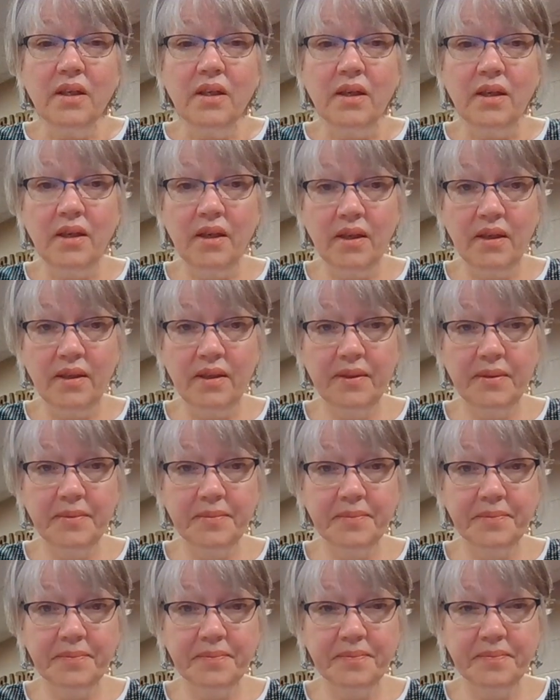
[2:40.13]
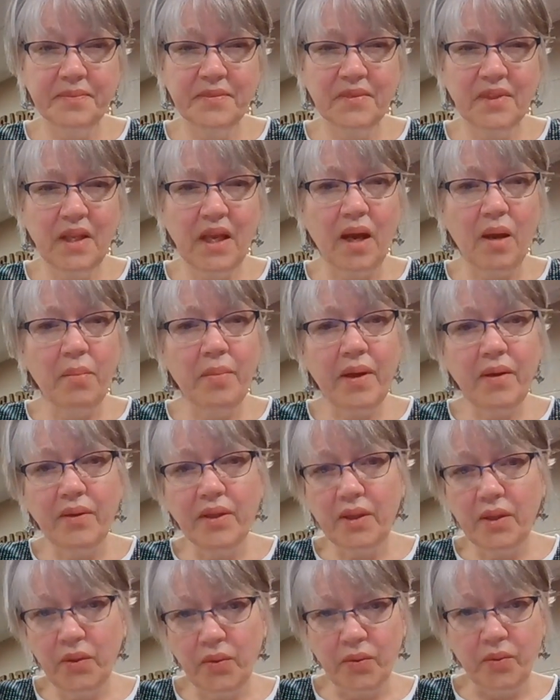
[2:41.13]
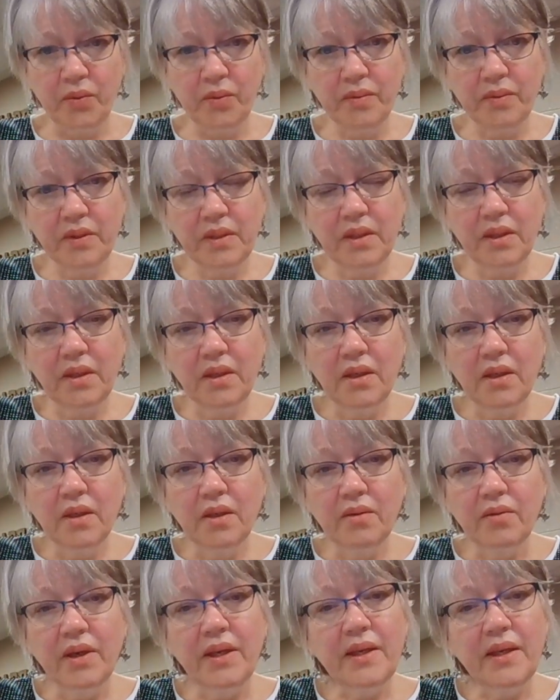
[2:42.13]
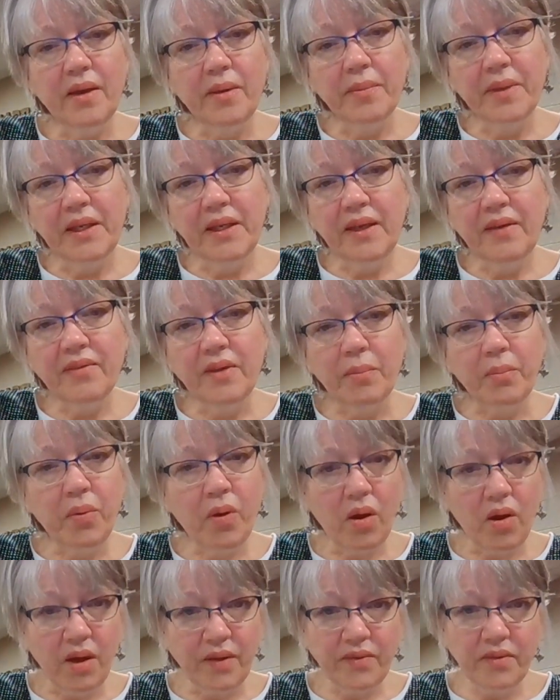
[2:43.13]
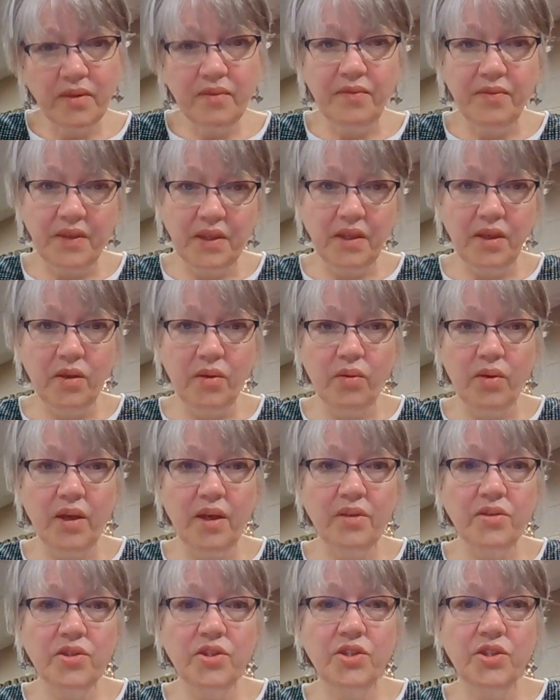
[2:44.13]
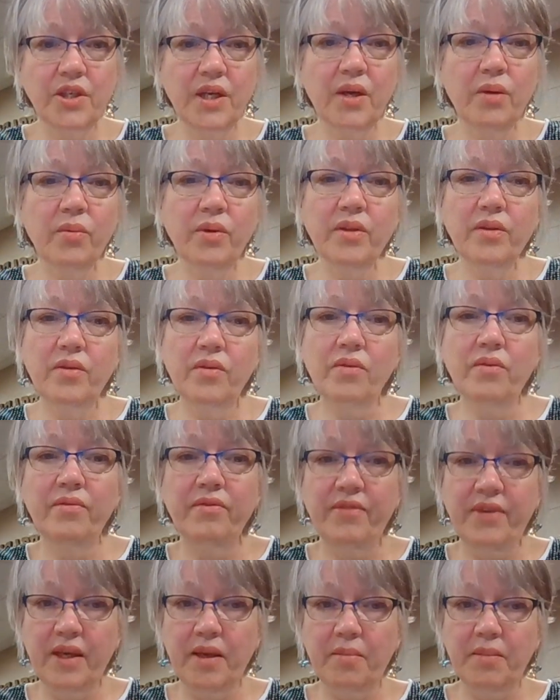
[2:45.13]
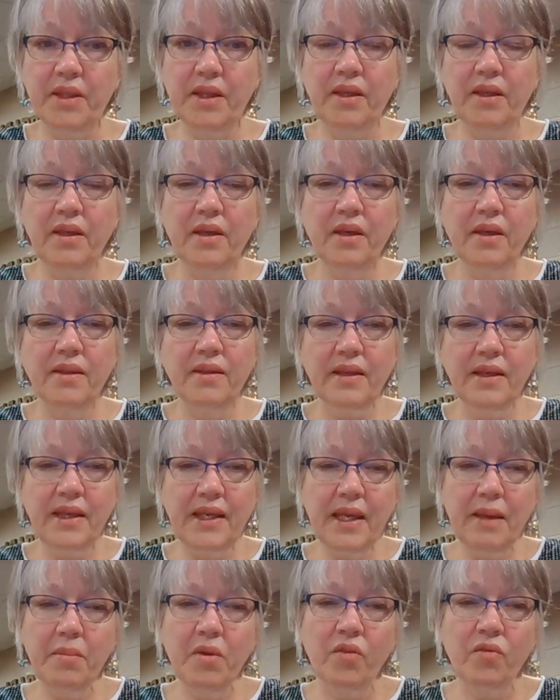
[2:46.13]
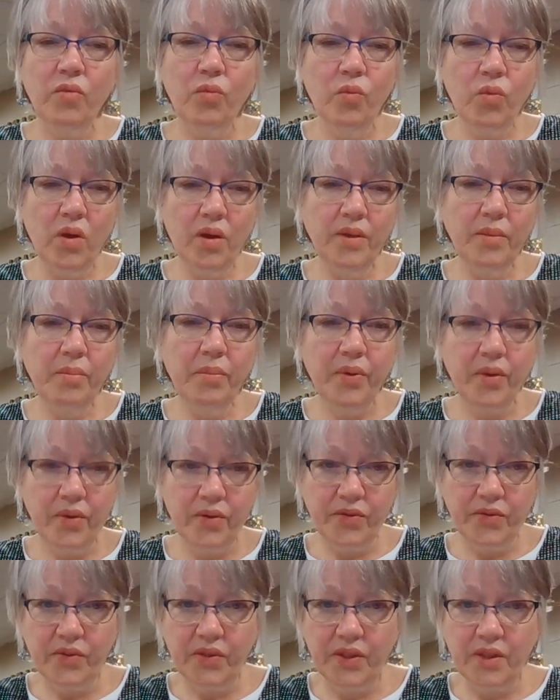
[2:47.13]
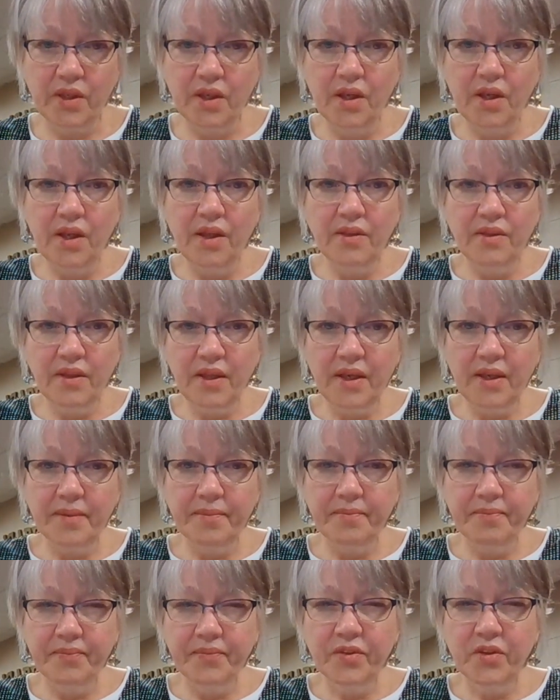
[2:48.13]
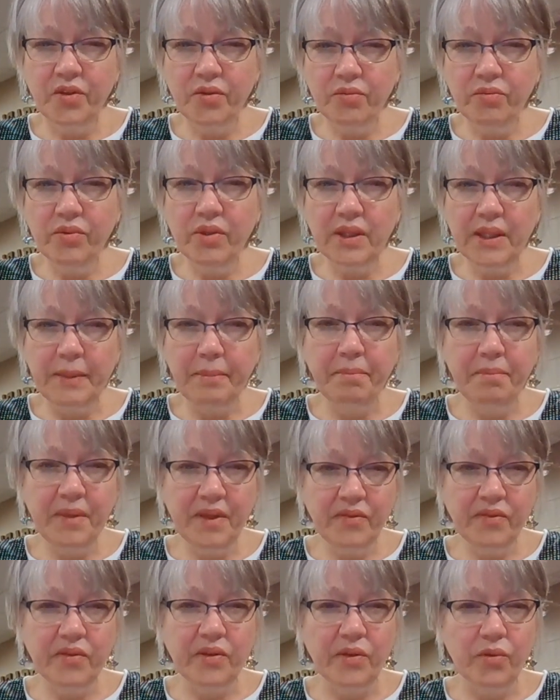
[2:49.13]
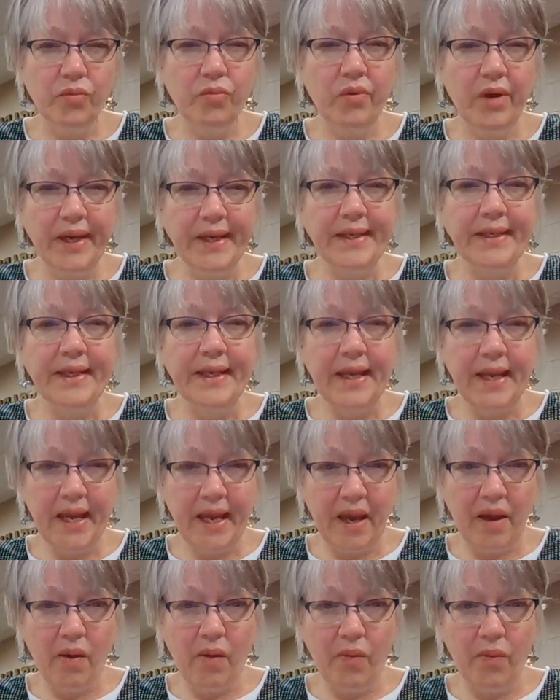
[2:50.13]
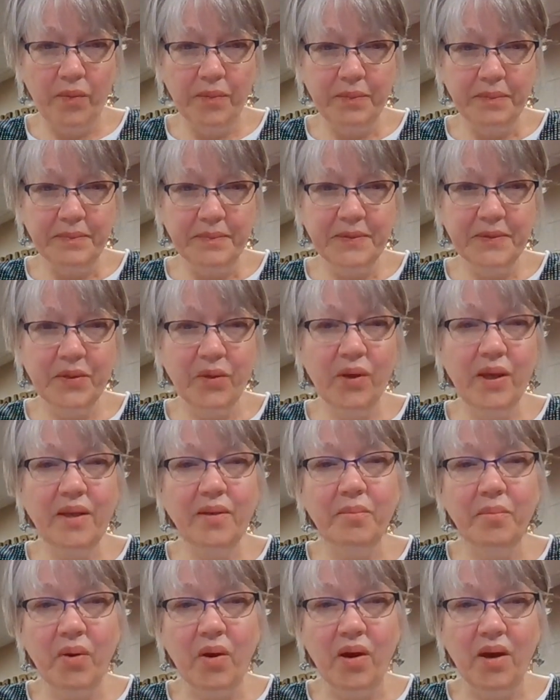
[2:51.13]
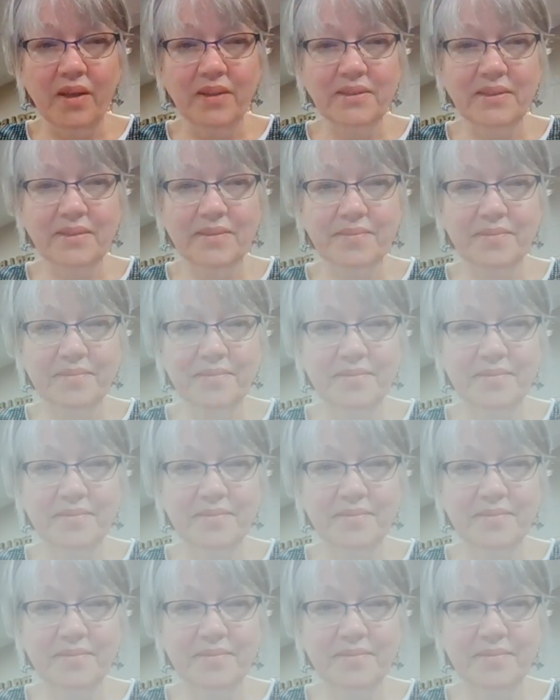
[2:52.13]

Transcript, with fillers: Ah, how about you? Right now, I'm going to have you pause the video and share with your family the name of one person that you're really missing right now. Go ahead and pause.